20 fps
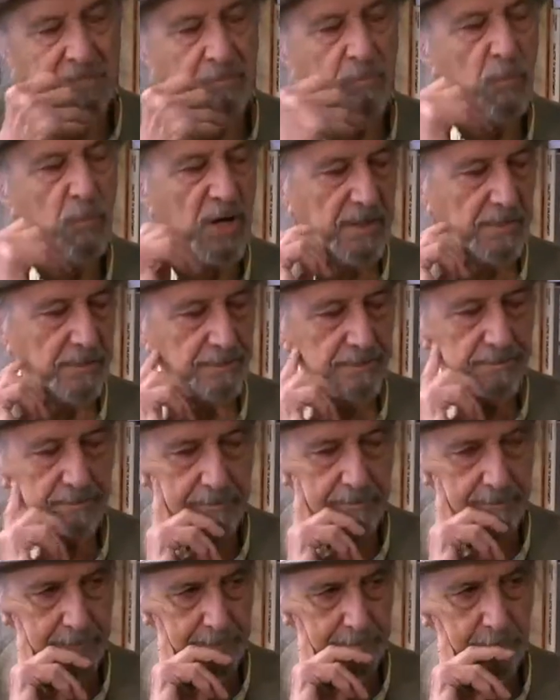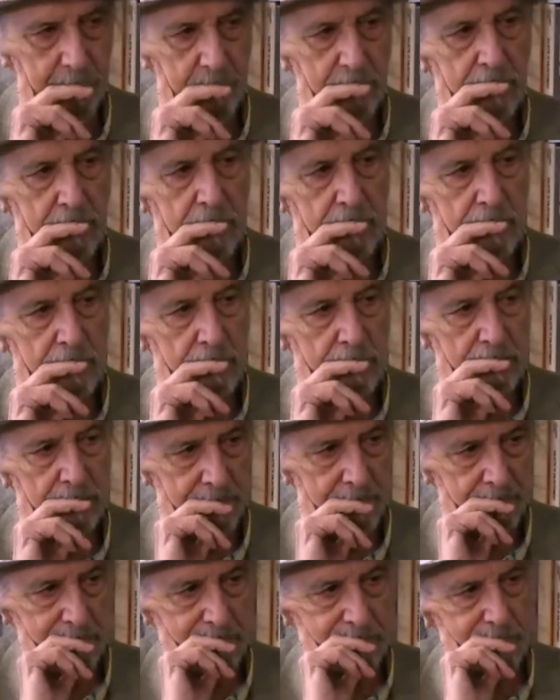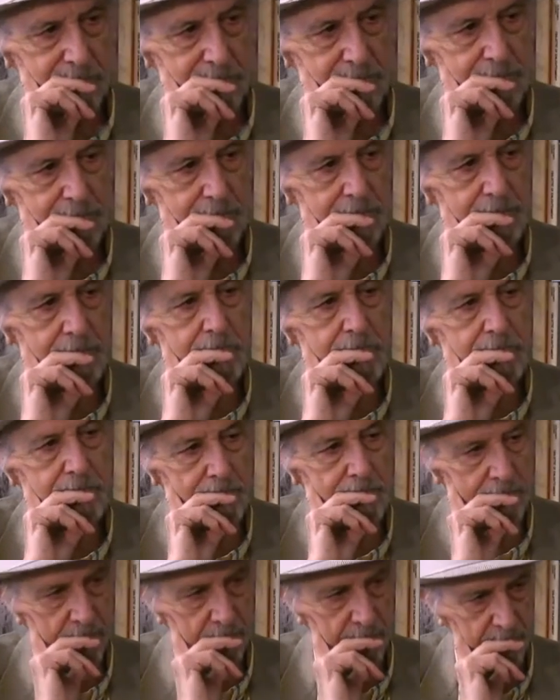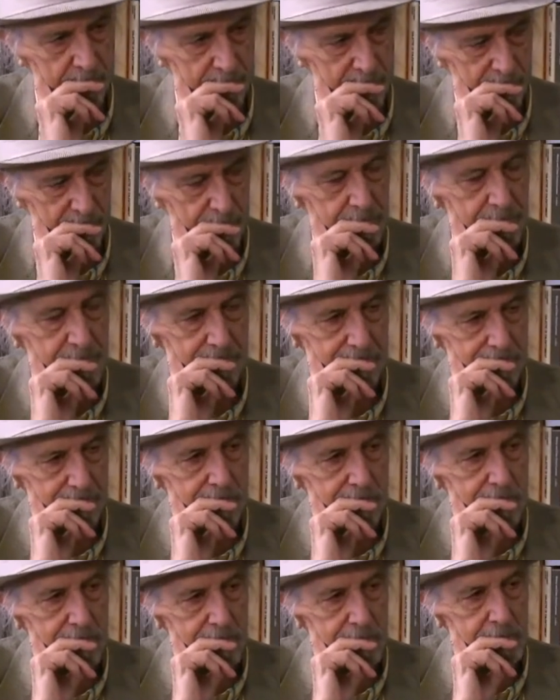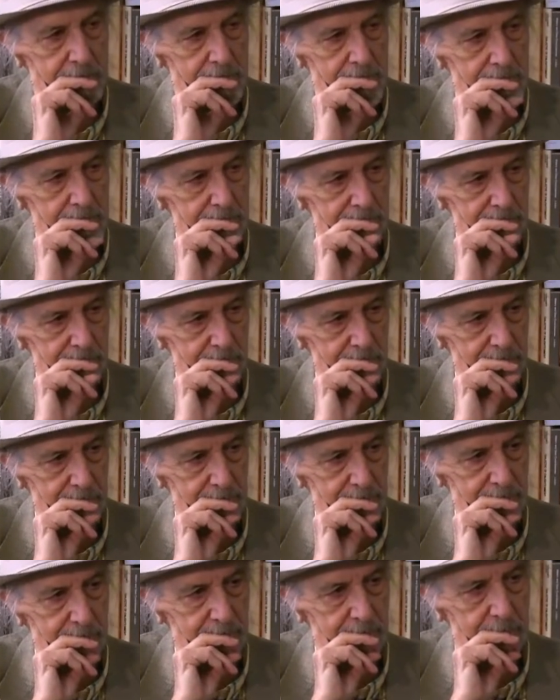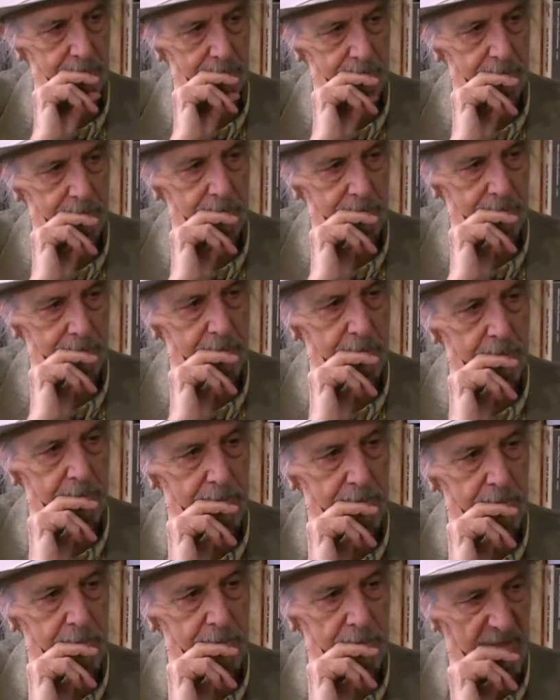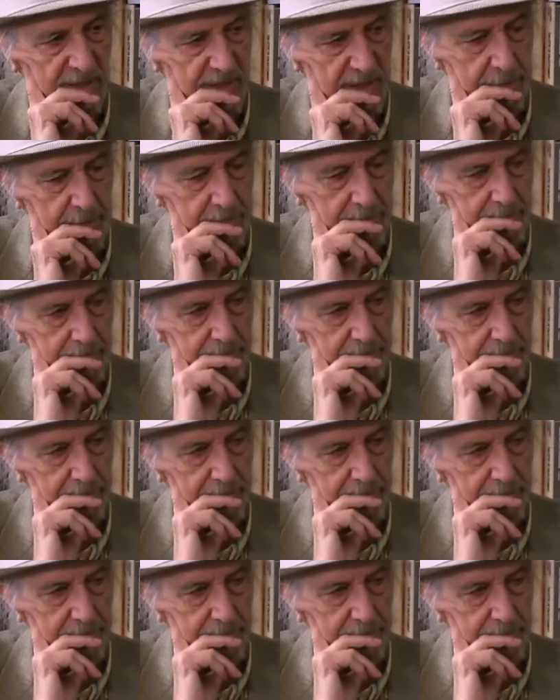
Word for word: because it really changes, and when you're like face on to it, it has this really interesting, almost abstract composition to it. Right.